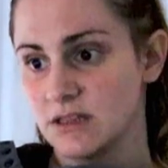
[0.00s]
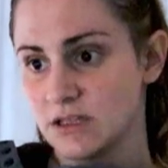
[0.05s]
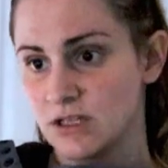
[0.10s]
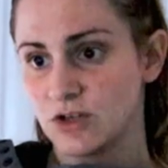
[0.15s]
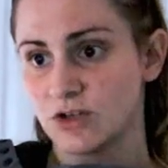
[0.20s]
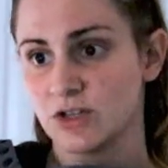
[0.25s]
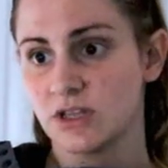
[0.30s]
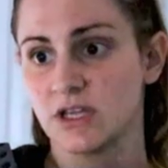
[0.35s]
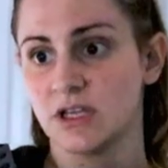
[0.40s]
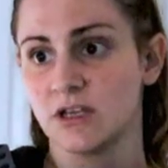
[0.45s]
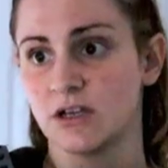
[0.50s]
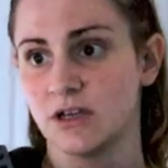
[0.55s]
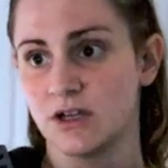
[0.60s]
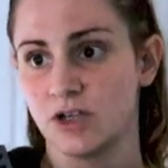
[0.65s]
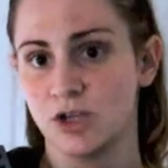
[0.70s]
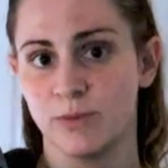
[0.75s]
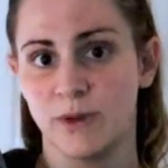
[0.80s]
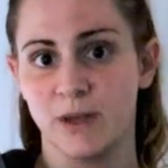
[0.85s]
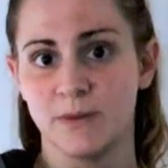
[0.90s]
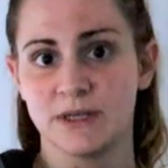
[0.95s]
literally
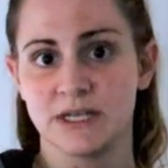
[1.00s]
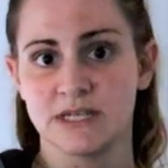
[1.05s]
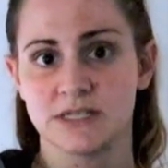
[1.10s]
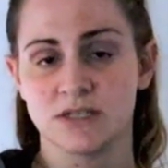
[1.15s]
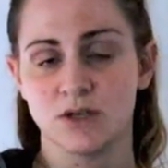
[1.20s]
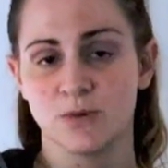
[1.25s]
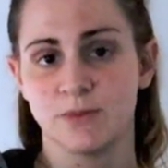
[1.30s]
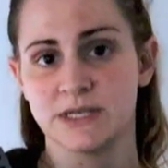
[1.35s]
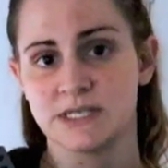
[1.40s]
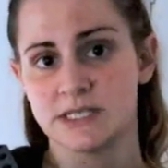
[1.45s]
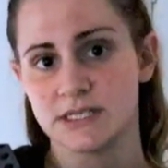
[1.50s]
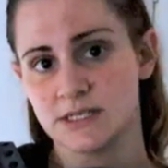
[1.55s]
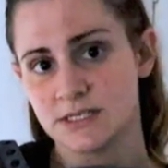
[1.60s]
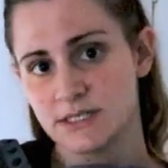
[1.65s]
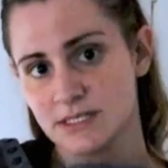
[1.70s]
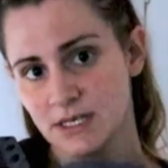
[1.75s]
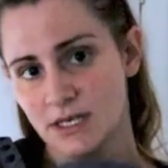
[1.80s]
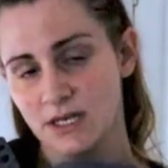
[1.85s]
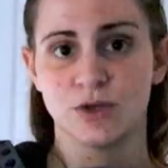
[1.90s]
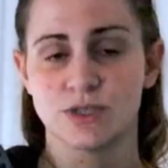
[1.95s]
your baby does their
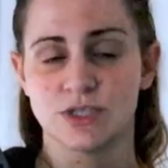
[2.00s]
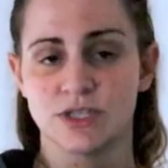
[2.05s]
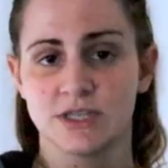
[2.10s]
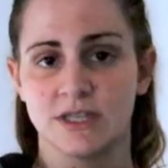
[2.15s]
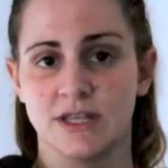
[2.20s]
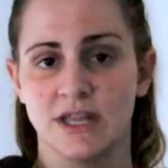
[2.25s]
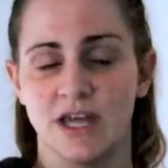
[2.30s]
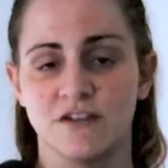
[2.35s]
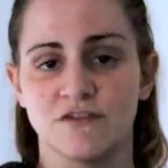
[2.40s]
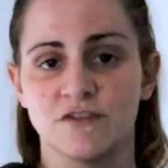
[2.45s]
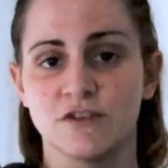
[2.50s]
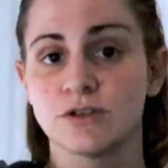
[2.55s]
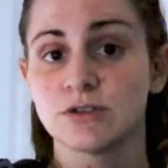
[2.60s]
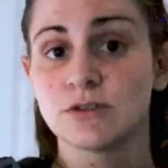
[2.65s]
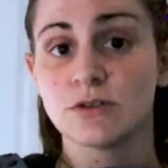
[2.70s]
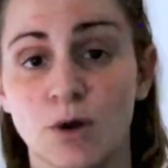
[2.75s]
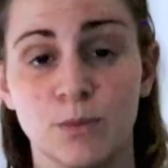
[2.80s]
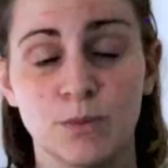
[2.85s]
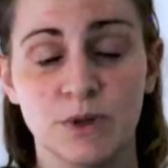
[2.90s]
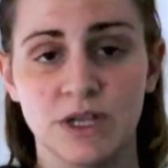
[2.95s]
business, goes to the
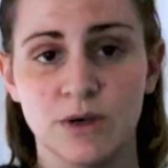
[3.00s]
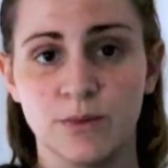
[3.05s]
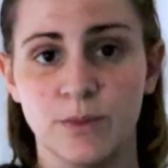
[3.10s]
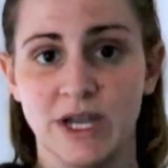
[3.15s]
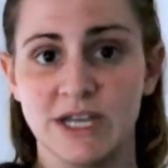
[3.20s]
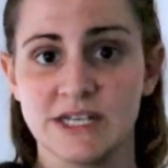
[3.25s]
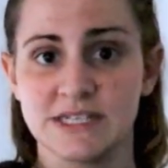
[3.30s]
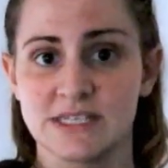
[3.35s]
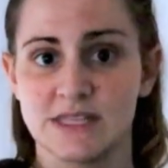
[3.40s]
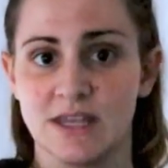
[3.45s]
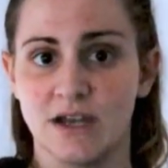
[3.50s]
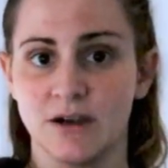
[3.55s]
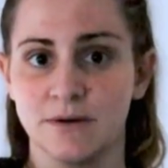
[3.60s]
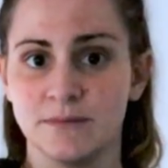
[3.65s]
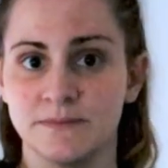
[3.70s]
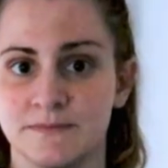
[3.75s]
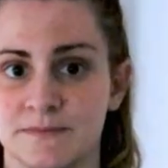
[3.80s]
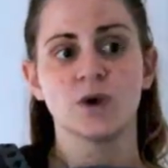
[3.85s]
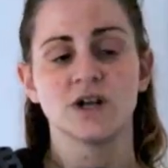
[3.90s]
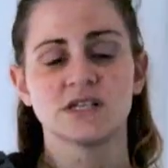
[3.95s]
landfill, complete waste
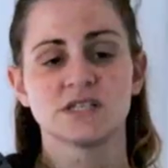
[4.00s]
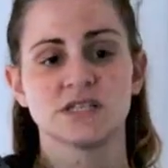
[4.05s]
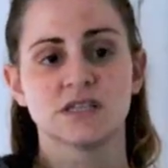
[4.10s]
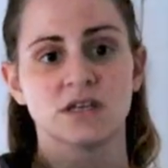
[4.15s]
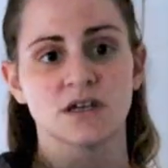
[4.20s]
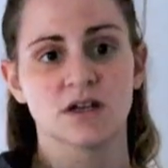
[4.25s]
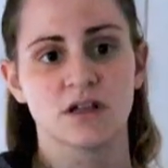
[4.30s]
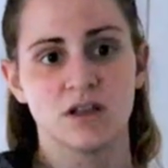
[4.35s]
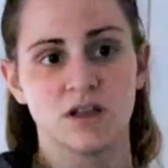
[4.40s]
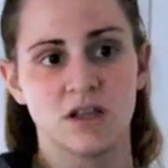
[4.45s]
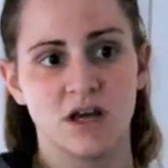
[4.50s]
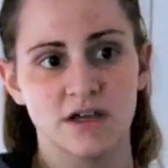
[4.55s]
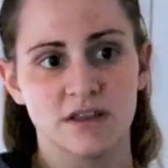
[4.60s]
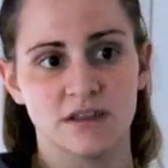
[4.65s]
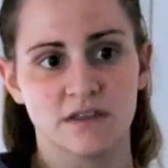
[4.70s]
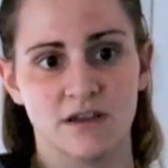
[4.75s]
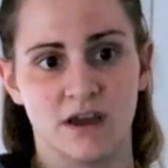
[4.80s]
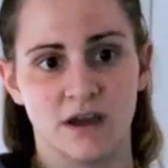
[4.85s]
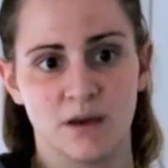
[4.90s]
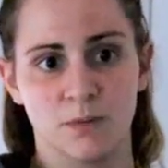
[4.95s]
there. Whereas the
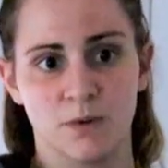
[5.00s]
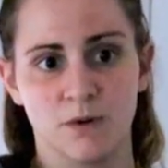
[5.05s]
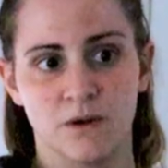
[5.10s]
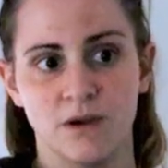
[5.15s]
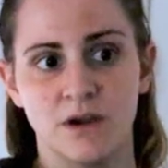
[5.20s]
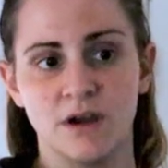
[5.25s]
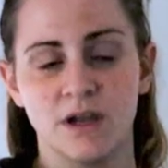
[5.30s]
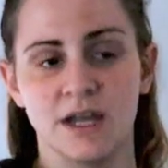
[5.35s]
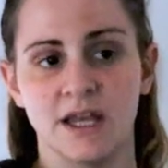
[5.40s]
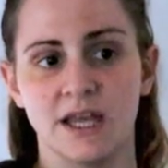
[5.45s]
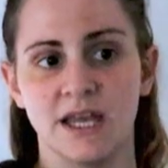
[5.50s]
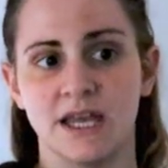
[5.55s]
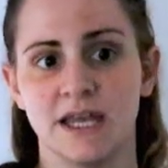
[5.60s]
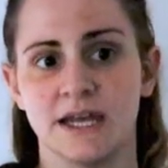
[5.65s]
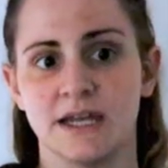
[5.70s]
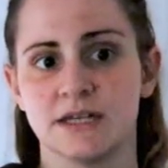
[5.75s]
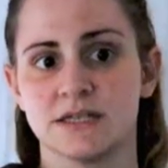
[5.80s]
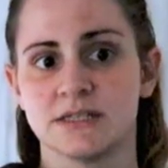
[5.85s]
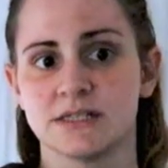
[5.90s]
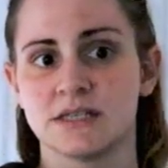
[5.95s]
cloth diaper
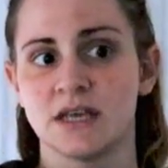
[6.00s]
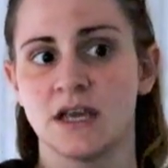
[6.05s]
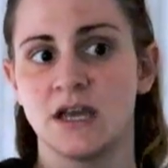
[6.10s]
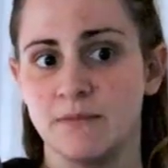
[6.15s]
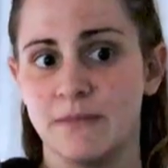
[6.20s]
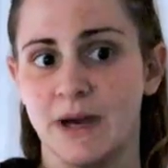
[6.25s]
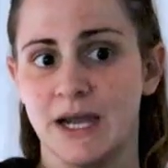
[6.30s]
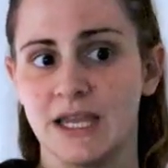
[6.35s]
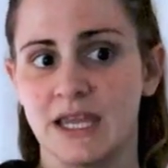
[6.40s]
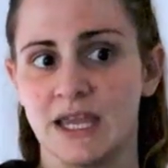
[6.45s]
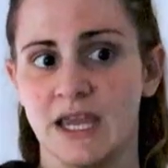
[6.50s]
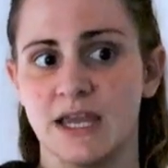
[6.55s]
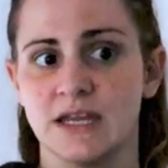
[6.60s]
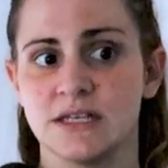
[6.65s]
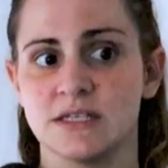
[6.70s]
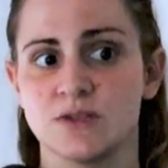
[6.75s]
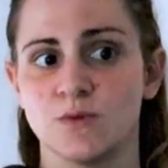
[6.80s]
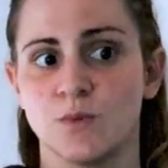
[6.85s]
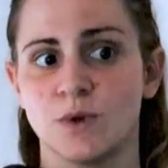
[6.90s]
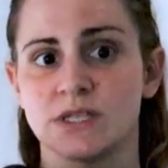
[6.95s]
is, in my
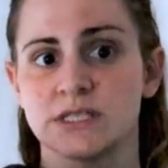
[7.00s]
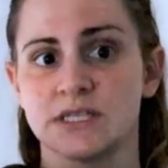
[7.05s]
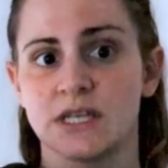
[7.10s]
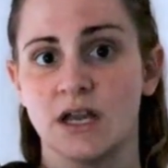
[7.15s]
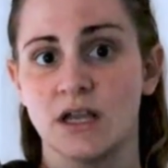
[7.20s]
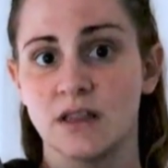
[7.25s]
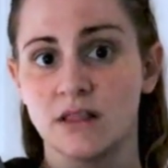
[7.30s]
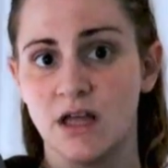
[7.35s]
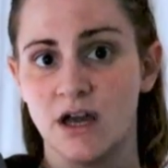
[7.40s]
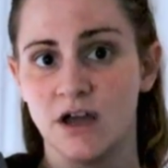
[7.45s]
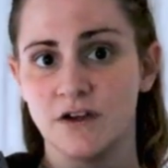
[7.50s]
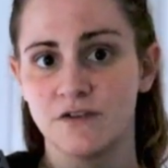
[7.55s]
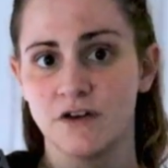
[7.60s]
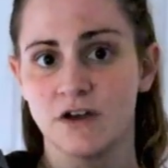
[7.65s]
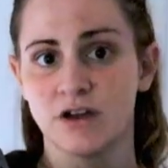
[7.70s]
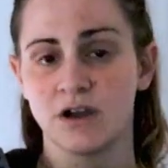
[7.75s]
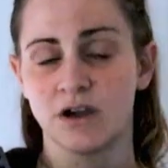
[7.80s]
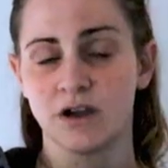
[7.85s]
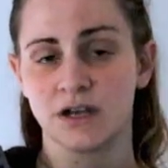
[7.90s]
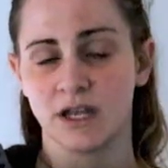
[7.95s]
case, the ones that I love
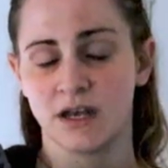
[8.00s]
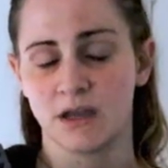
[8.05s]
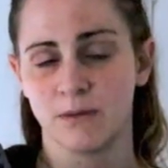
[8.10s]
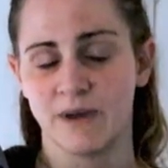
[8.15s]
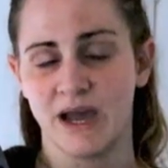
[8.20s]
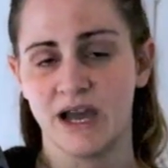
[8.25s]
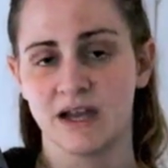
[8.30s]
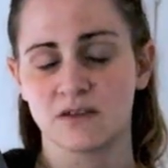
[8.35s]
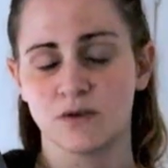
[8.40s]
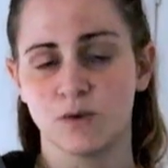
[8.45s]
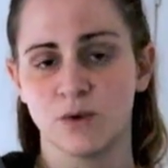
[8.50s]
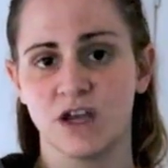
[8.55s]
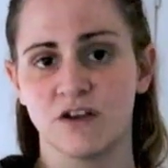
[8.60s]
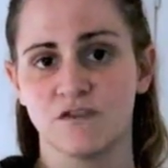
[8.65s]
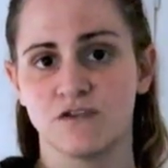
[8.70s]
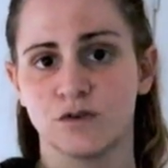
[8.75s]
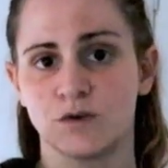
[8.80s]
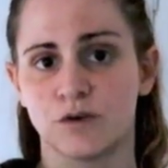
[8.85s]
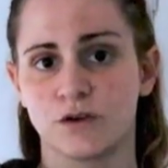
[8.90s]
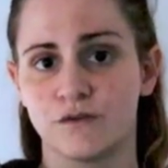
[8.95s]
are getting packed away
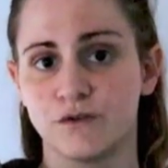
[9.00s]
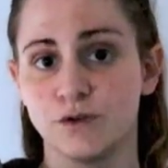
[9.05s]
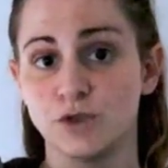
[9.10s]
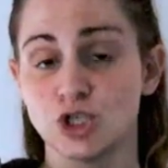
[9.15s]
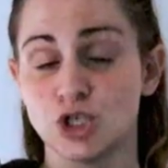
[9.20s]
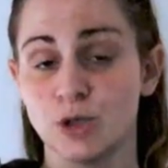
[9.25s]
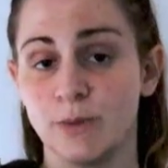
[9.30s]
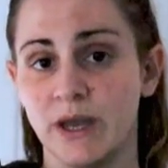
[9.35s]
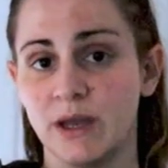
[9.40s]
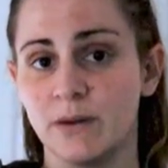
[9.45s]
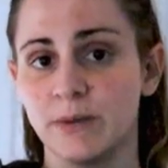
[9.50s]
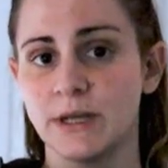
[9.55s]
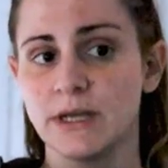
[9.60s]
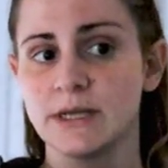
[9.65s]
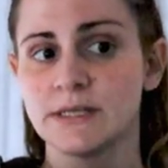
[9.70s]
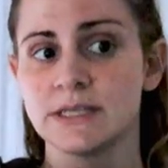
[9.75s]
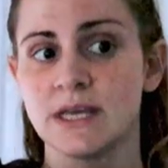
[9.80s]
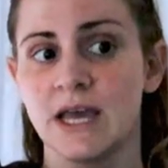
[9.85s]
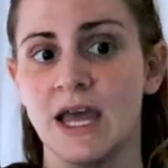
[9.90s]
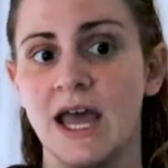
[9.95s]
for future
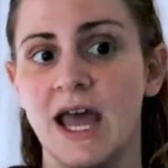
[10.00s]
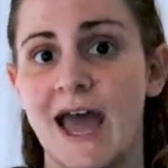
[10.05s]
babies.